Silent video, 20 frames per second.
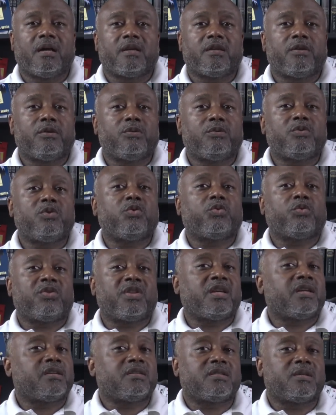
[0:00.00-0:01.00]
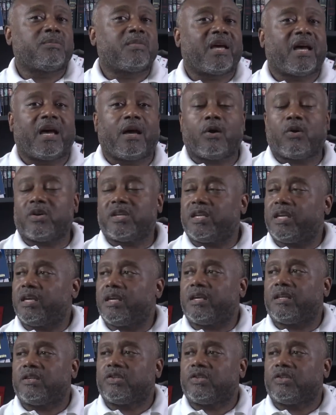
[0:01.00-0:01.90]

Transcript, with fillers: You you thinking some guy, oh yeah,